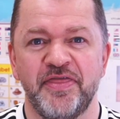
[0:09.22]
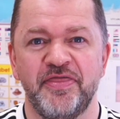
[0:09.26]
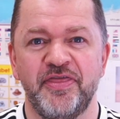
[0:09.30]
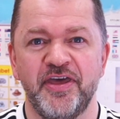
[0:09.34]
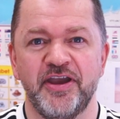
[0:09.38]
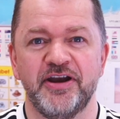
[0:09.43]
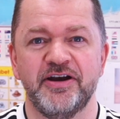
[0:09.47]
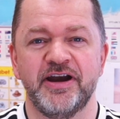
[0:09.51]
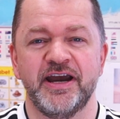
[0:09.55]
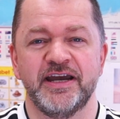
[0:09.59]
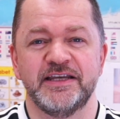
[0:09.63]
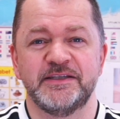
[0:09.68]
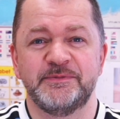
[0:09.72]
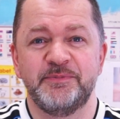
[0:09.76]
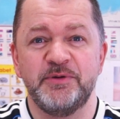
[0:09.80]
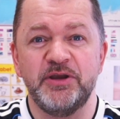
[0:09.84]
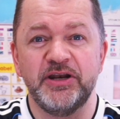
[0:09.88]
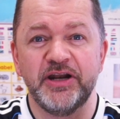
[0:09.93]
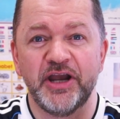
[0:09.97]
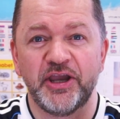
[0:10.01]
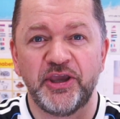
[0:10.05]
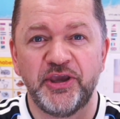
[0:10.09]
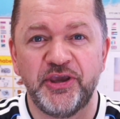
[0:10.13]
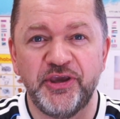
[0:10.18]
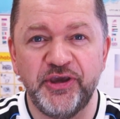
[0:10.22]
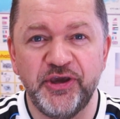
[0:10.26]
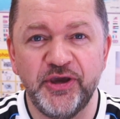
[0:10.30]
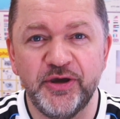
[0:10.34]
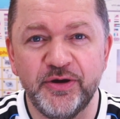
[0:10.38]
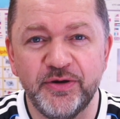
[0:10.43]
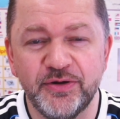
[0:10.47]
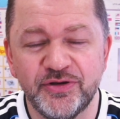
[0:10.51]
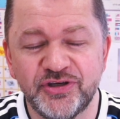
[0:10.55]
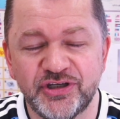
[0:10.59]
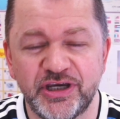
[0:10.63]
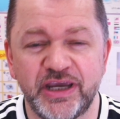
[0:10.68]
There has been a
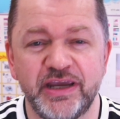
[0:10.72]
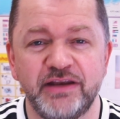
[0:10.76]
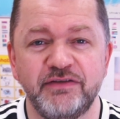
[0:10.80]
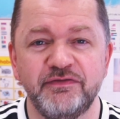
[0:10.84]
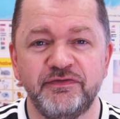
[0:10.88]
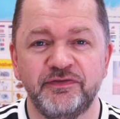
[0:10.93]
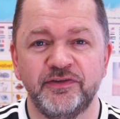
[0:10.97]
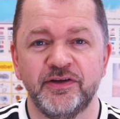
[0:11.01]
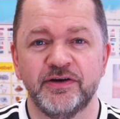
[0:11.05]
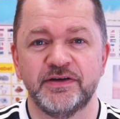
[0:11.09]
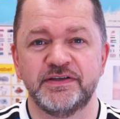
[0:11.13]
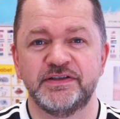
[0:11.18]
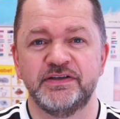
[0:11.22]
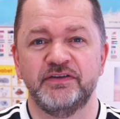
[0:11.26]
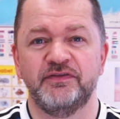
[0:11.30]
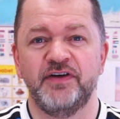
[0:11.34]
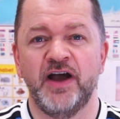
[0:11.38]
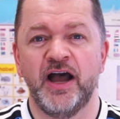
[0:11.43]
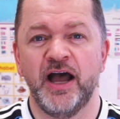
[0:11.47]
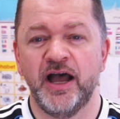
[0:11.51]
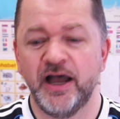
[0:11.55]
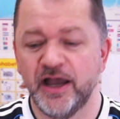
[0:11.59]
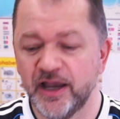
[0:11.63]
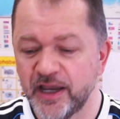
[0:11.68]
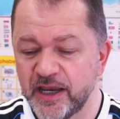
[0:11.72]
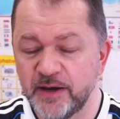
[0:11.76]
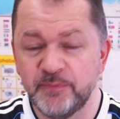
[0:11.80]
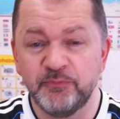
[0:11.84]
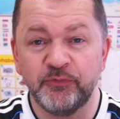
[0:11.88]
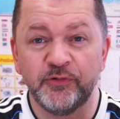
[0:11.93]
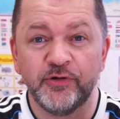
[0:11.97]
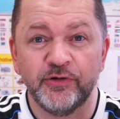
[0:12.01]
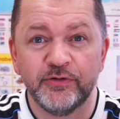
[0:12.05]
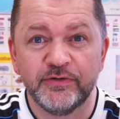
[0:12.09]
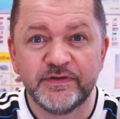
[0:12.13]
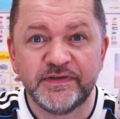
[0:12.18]
huge influx of high
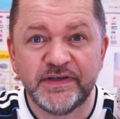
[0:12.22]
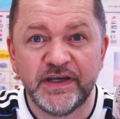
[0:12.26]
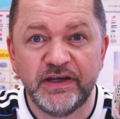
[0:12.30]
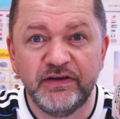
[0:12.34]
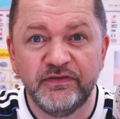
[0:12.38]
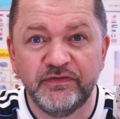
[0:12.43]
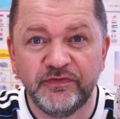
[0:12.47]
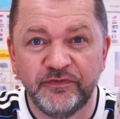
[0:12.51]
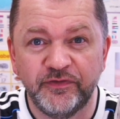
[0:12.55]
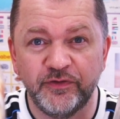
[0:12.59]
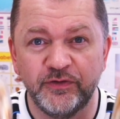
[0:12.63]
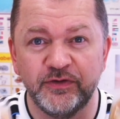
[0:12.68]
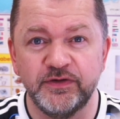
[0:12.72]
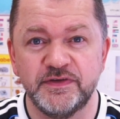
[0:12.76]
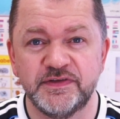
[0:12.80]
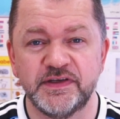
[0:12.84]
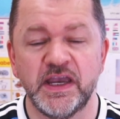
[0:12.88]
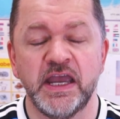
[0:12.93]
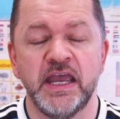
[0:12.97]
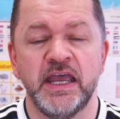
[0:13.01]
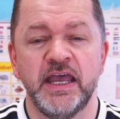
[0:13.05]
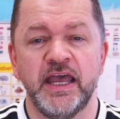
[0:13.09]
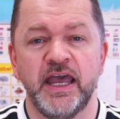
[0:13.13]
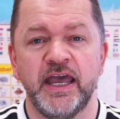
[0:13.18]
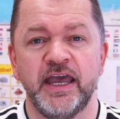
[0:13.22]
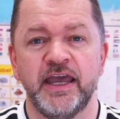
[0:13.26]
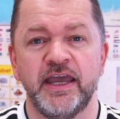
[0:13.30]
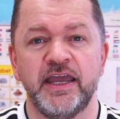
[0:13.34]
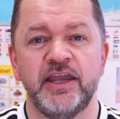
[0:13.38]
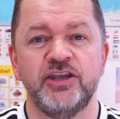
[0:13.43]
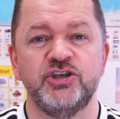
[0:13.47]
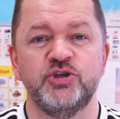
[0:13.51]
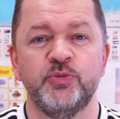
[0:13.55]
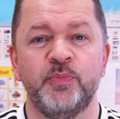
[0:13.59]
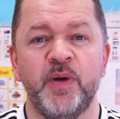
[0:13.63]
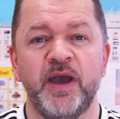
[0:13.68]
protein foods
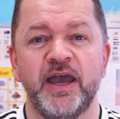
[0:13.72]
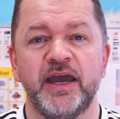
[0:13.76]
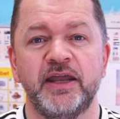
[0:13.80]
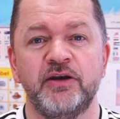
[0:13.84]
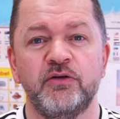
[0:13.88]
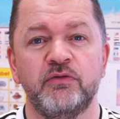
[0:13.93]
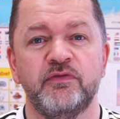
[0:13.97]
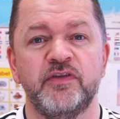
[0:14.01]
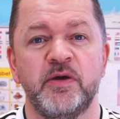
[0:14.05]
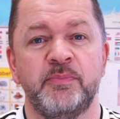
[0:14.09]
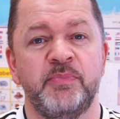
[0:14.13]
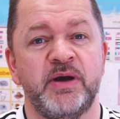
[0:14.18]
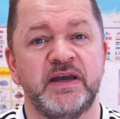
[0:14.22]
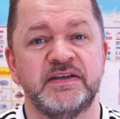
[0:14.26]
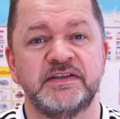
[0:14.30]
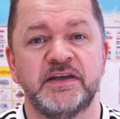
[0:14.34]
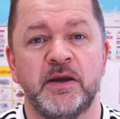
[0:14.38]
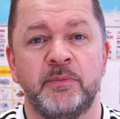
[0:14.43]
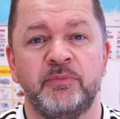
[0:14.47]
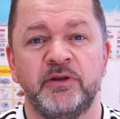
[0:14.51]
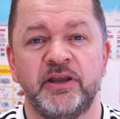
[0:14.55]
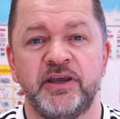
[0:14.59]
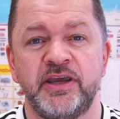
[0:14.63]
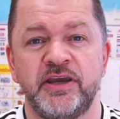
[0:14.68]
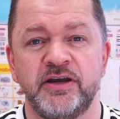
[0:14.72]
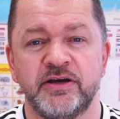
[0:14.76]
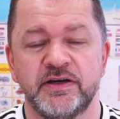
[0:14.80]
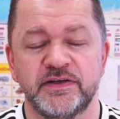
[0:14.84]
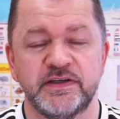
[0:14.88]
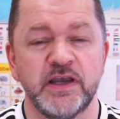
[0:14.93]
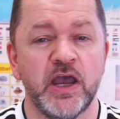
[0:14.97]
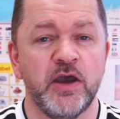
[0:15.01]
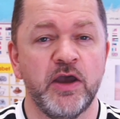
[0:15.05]
in Japan over the past couple of years.